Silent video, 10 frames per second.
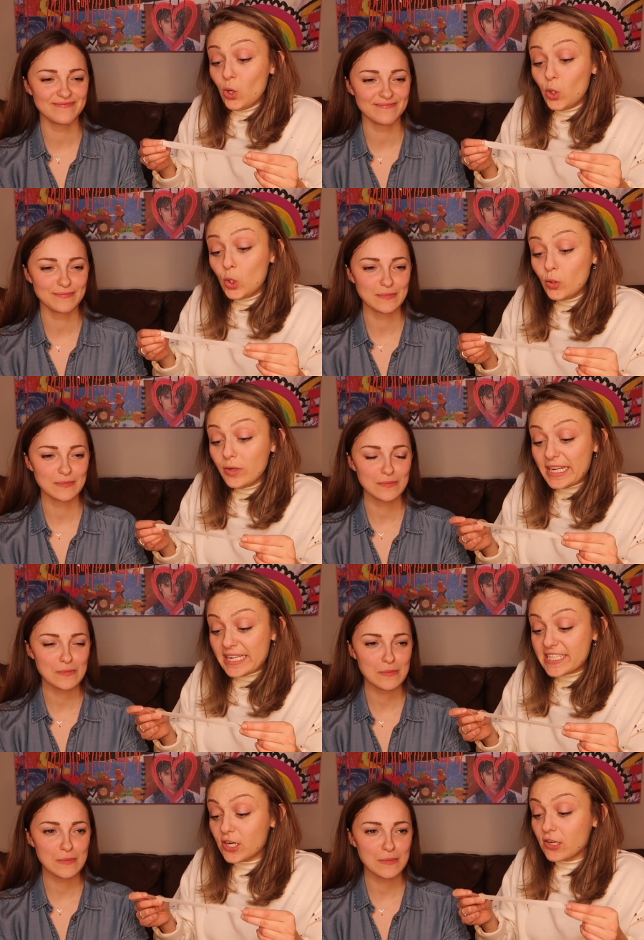Speaker 1: Who
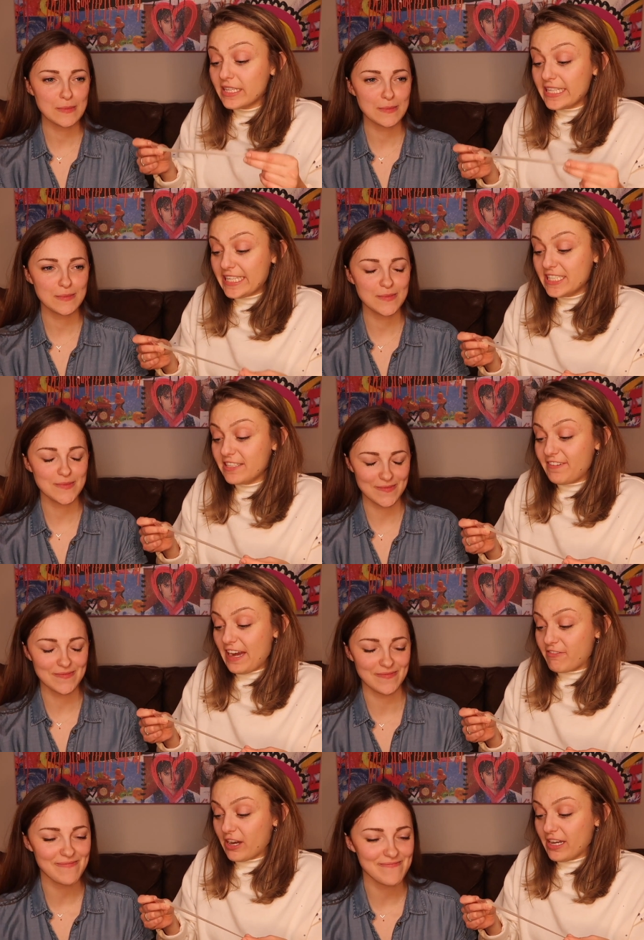is your least
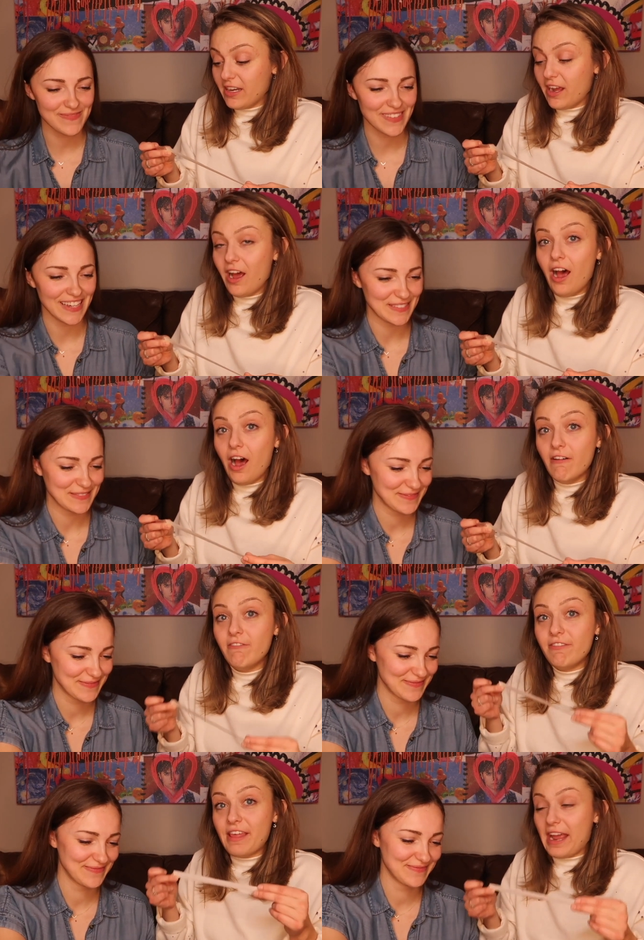favorite
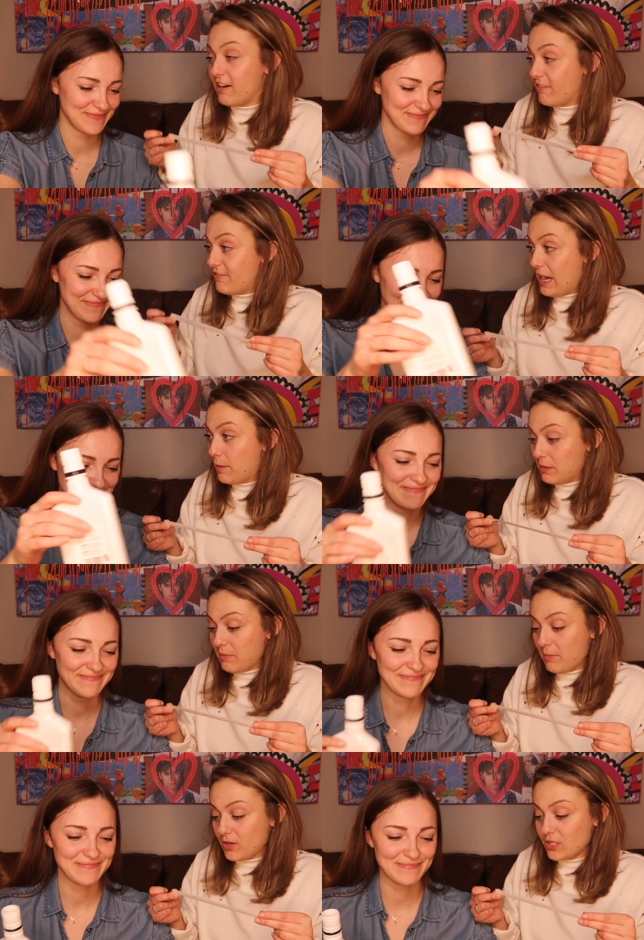of their family
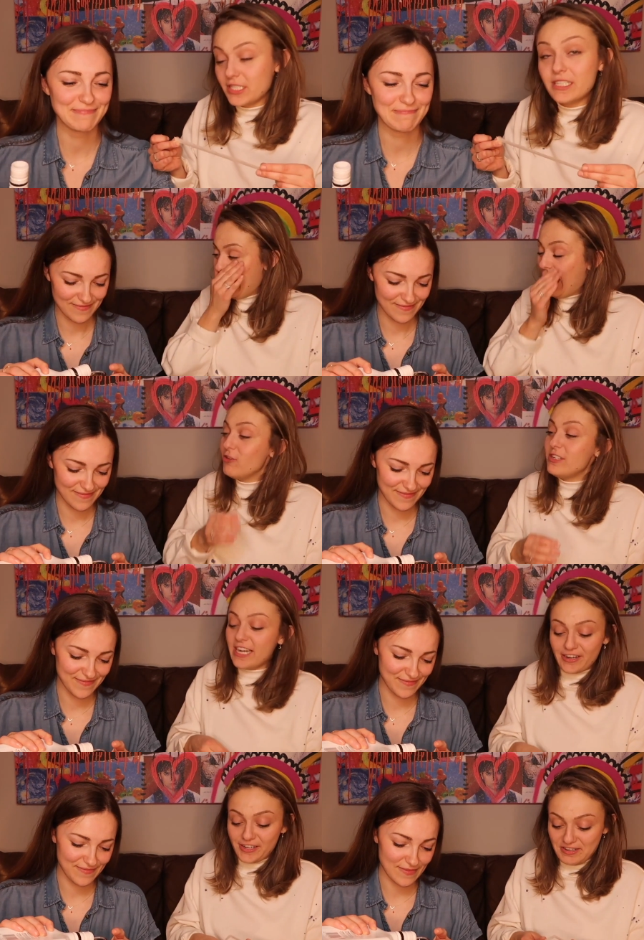members? How
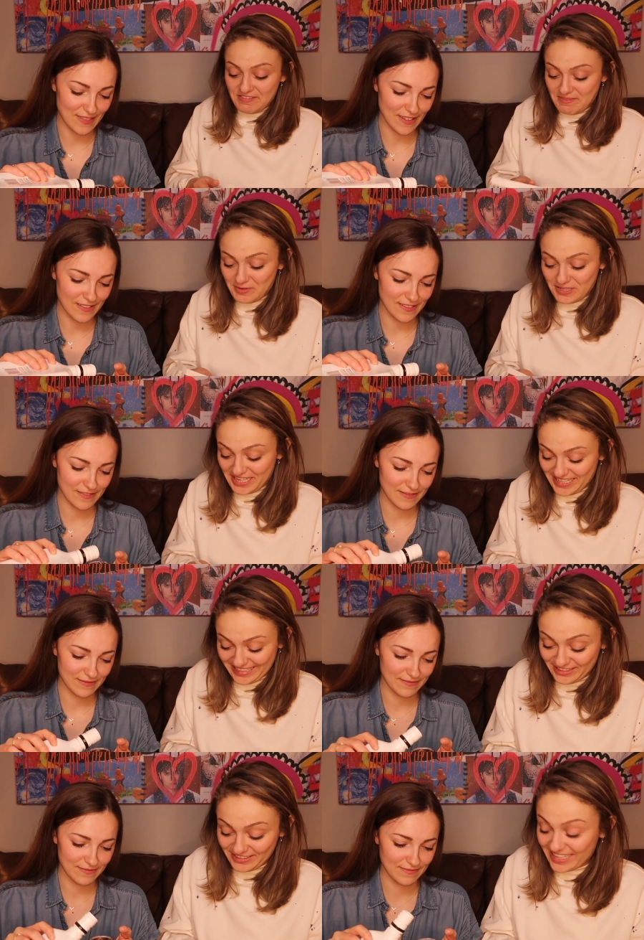dare you even put that in
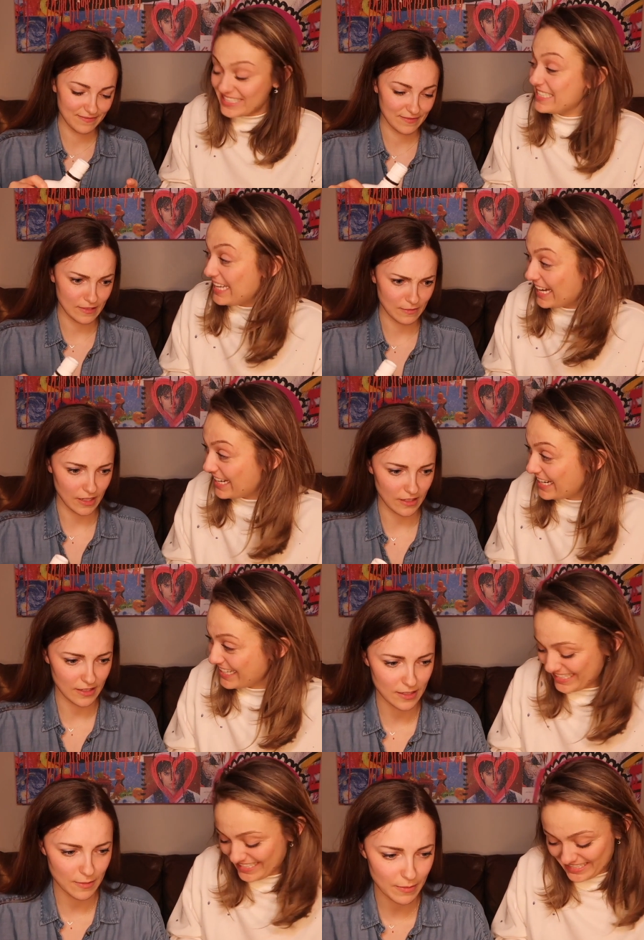there? That's sick.
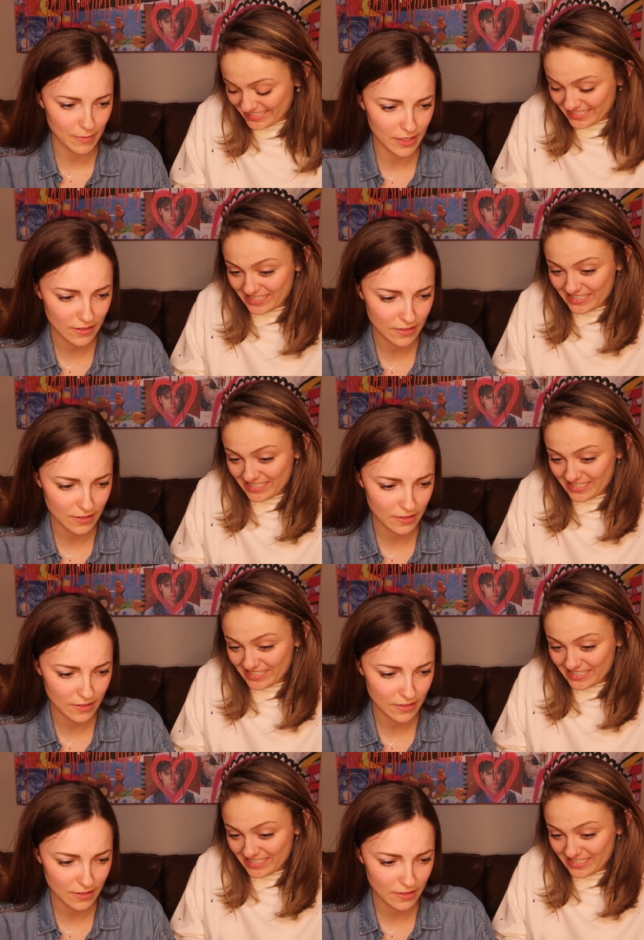That's a bit much.